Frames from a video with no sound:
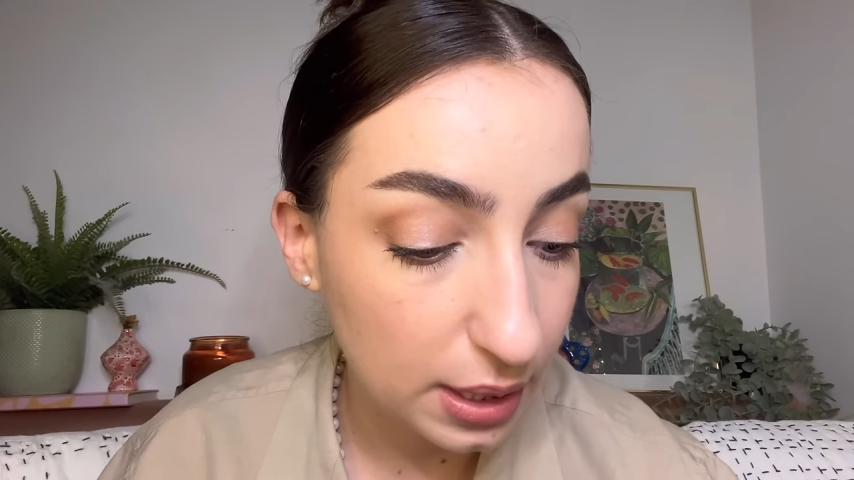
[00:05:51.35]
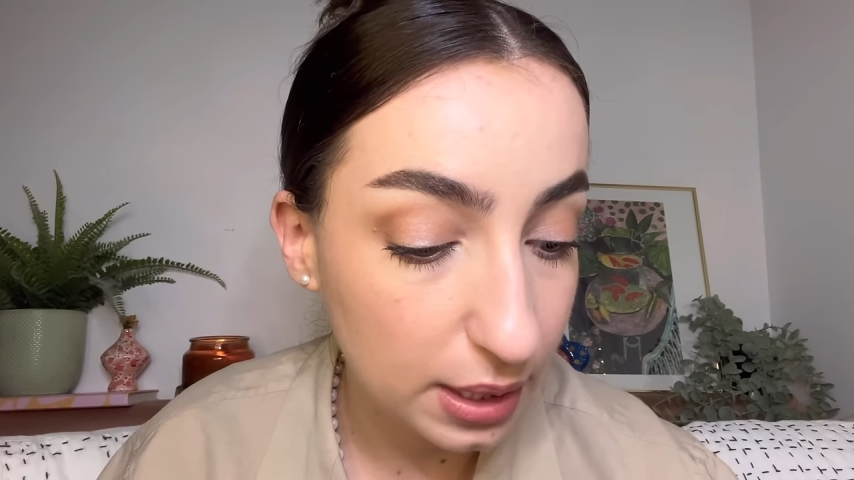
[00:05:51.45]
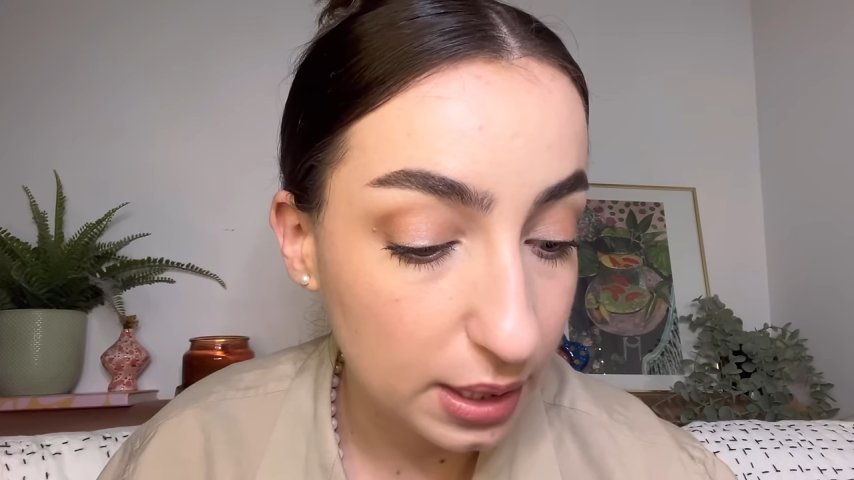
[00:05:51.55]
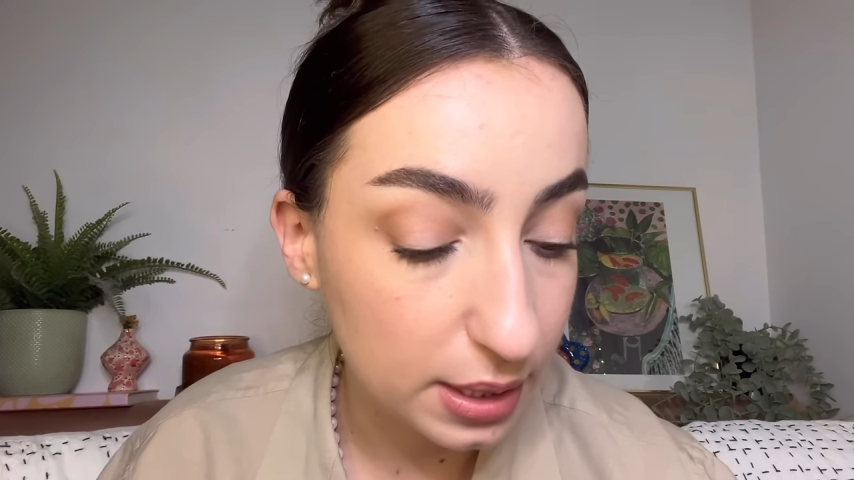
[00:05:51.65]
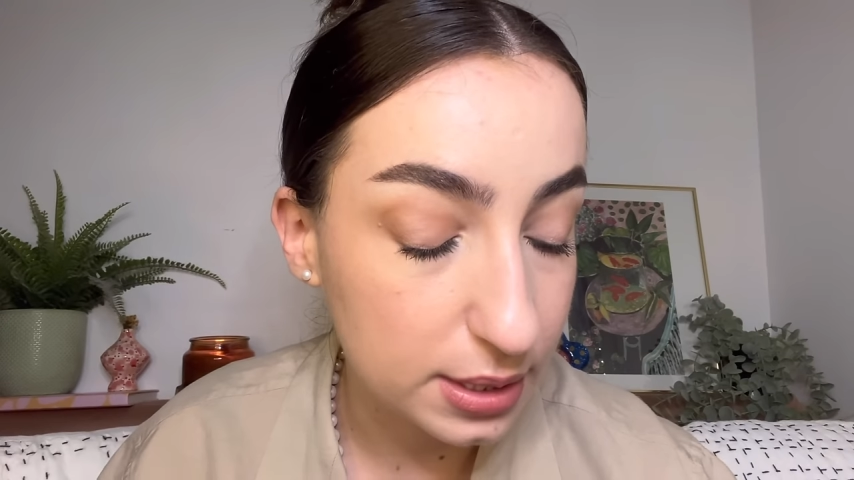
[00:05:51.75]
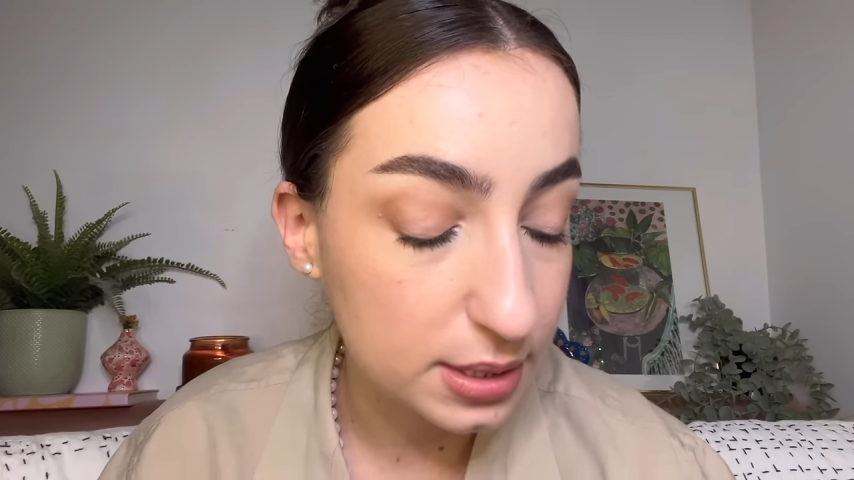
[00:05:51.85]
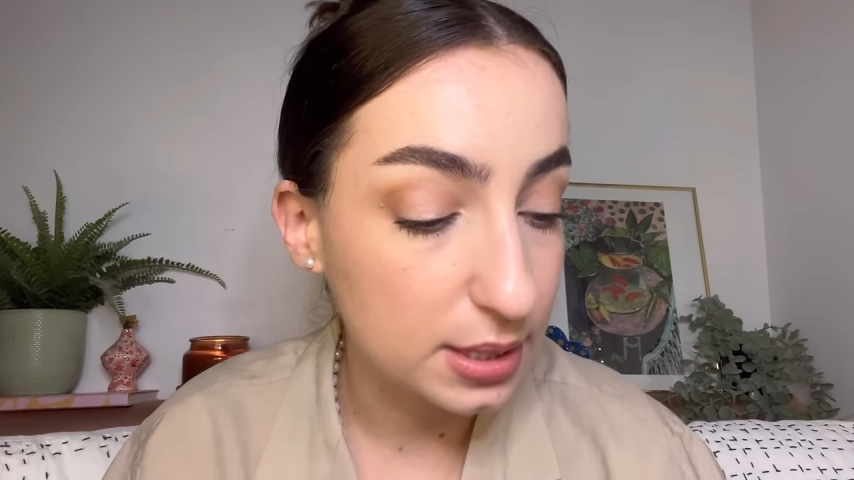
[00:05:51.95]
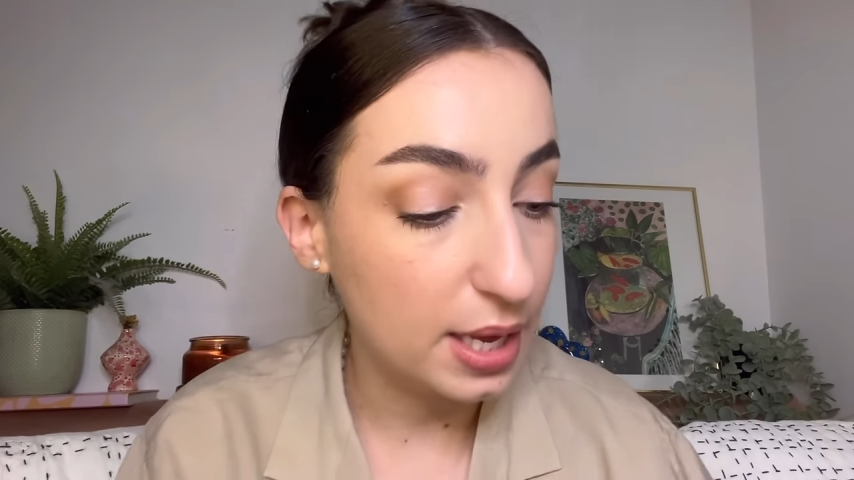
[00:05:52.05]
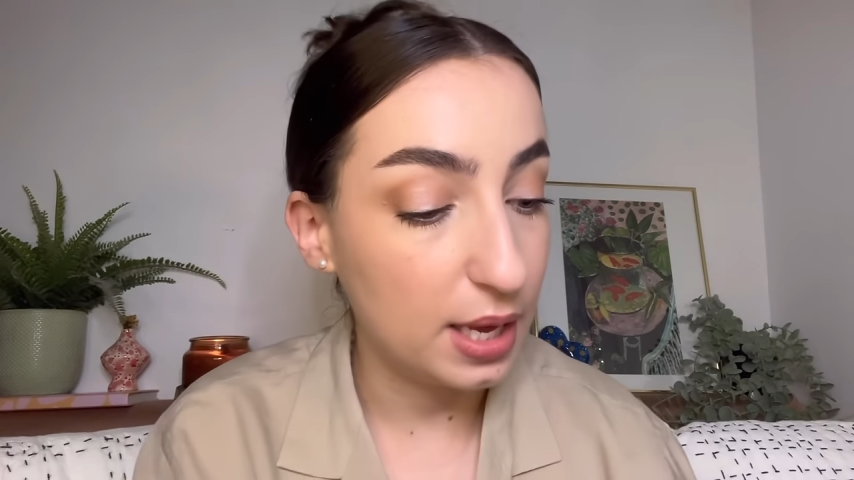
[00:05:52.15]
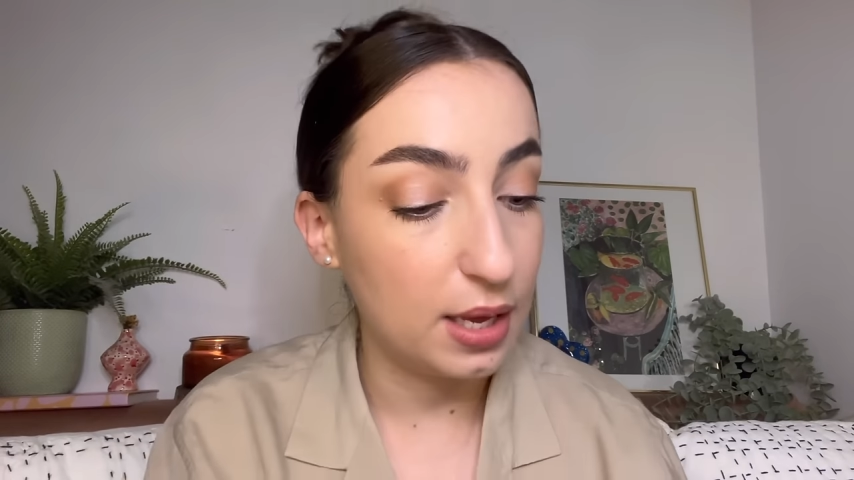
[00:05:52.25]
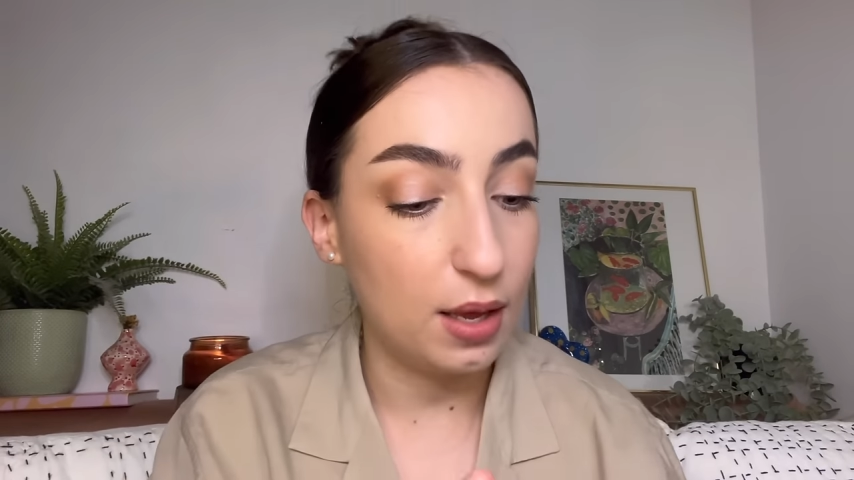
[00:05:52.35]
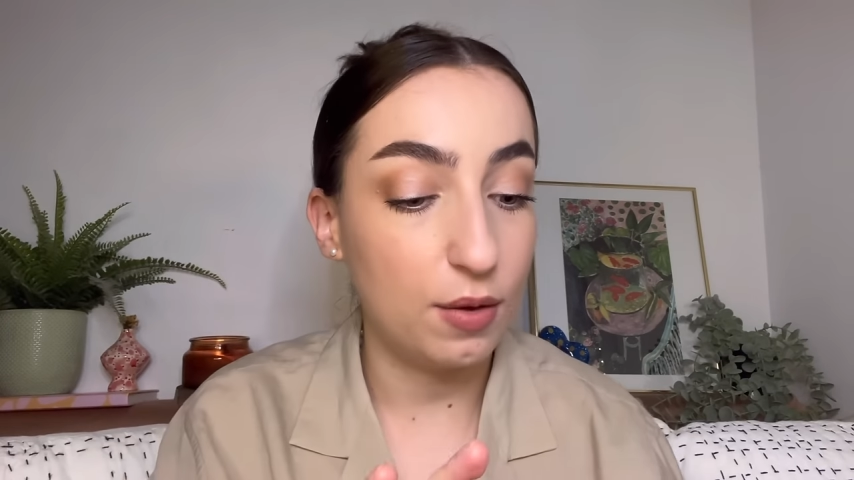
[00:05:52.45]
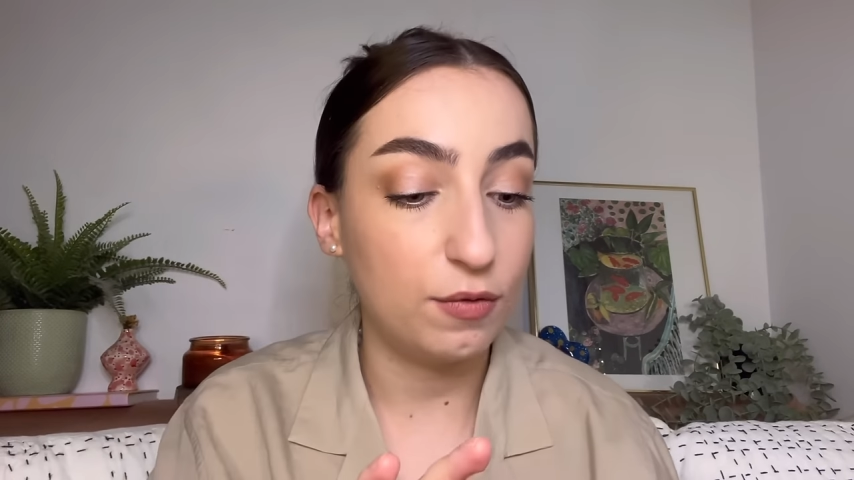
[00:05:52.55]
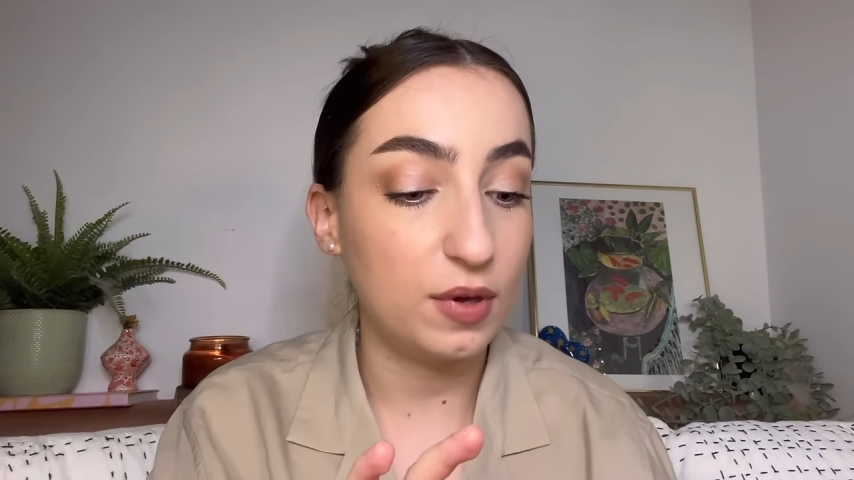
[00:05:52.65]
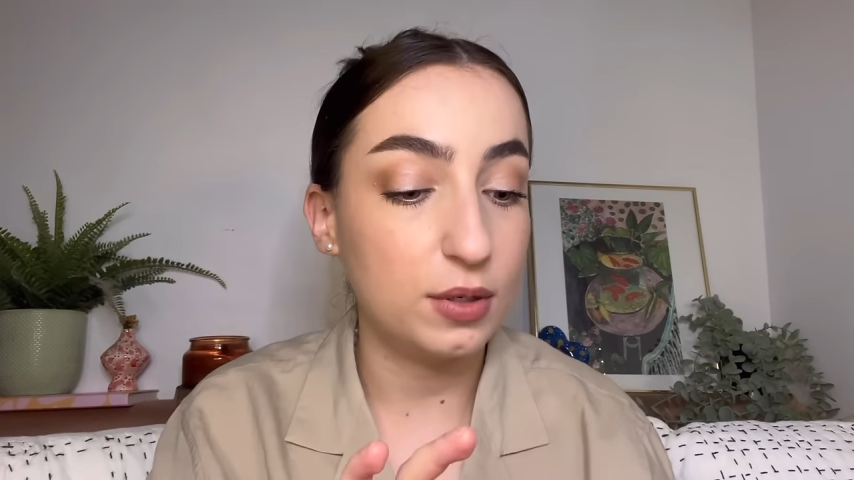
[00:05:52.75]
is a
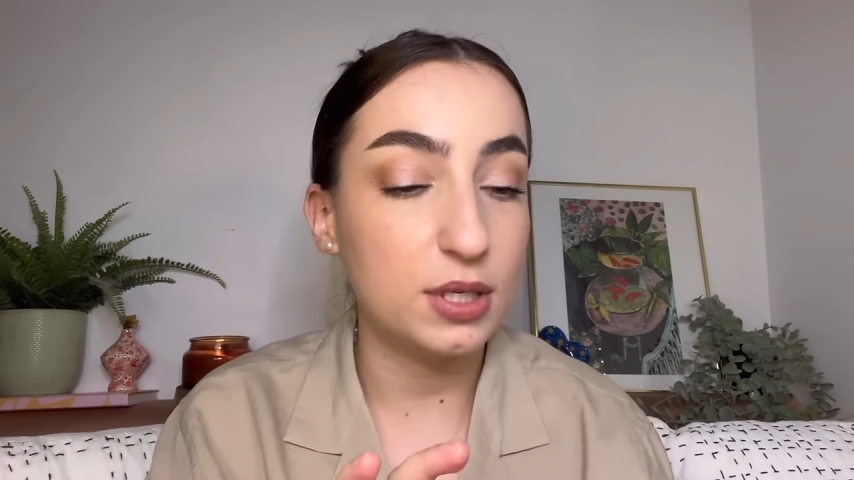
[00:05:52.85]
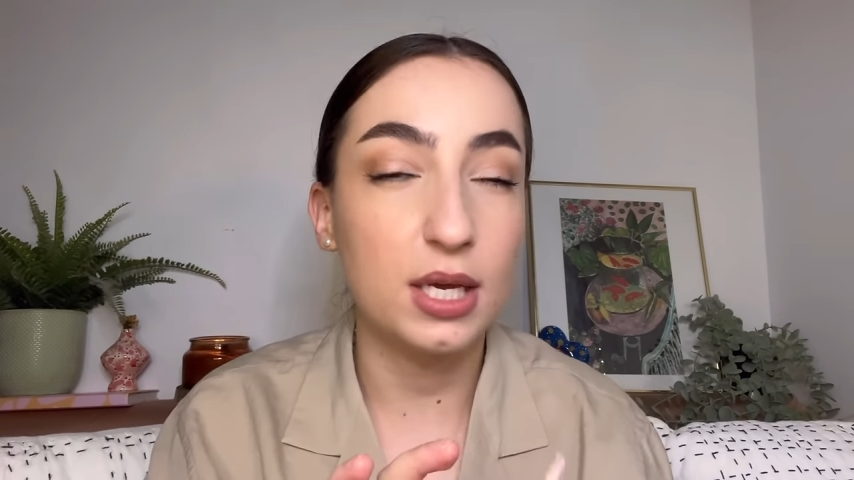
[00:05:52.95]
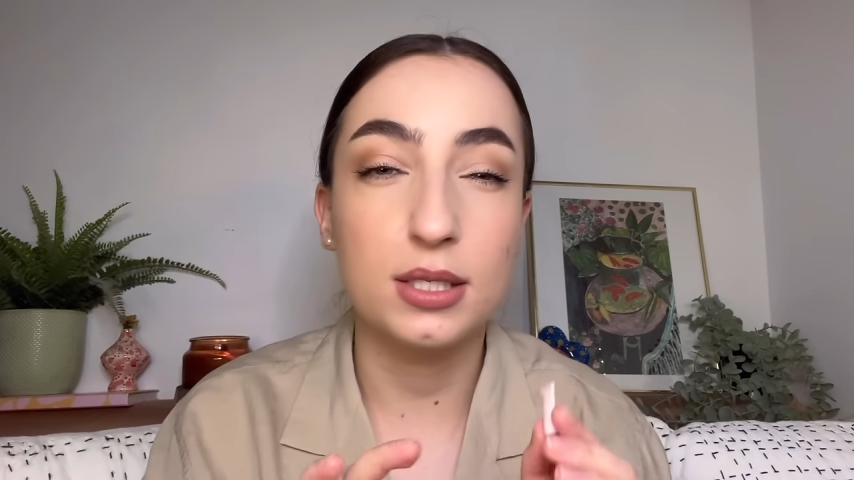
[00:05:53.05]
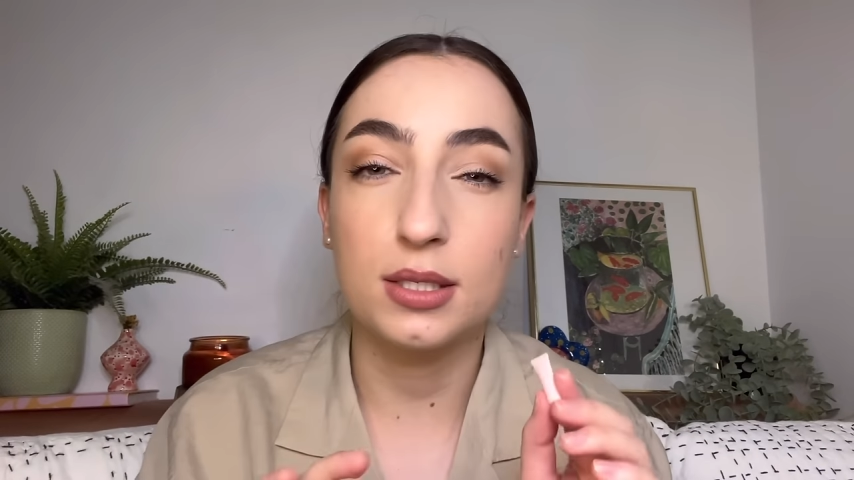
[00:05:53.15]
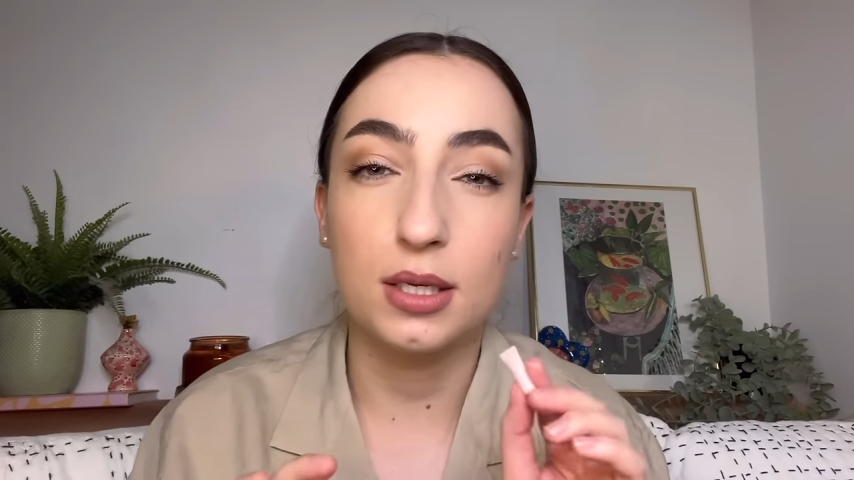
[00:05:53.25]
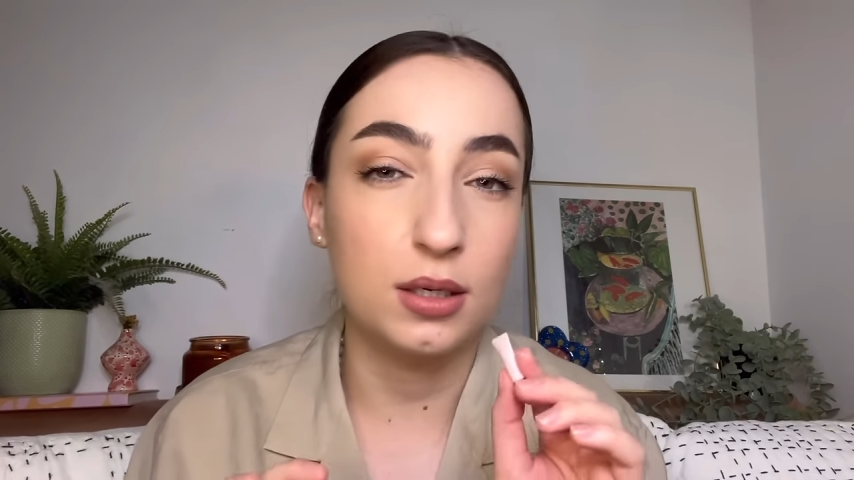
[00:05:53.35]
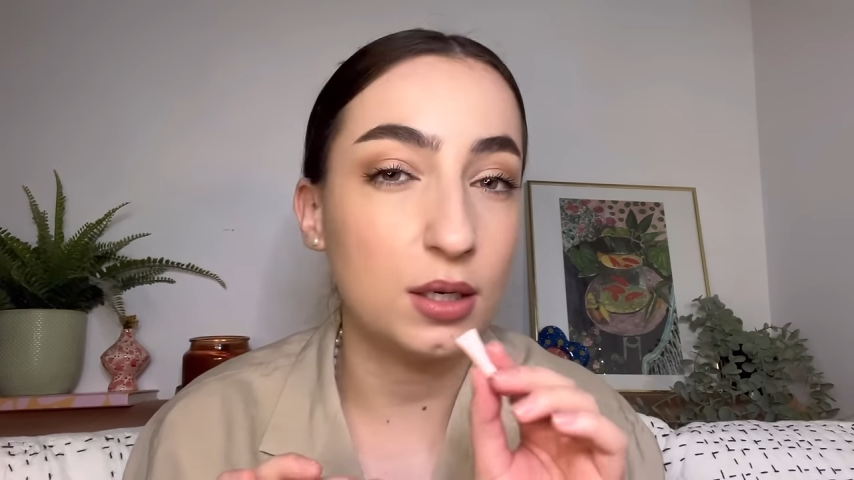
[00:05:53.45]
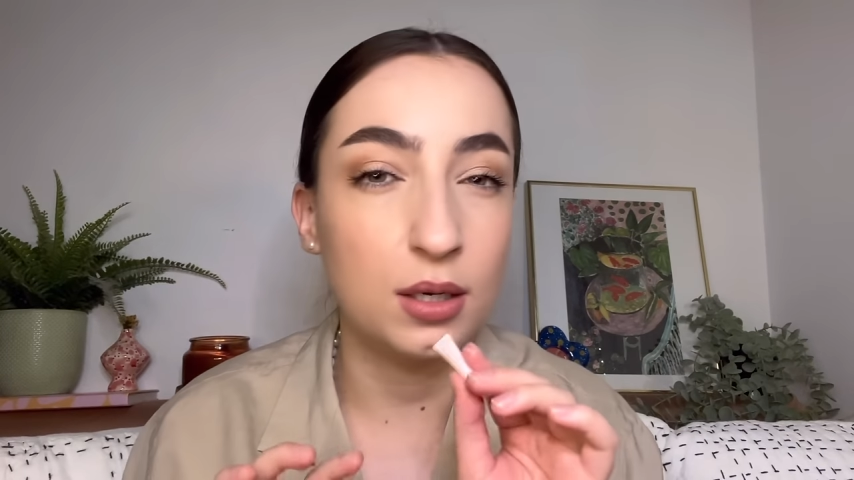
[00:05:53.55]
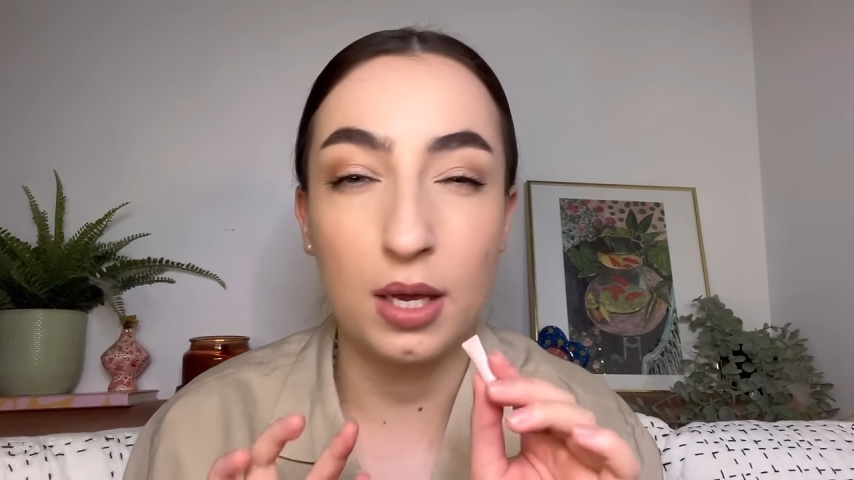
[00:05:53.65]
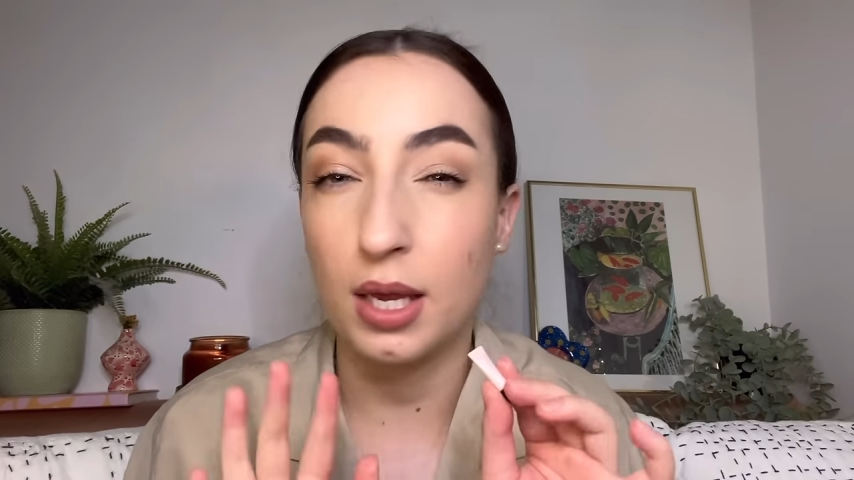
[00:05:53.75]
foundation and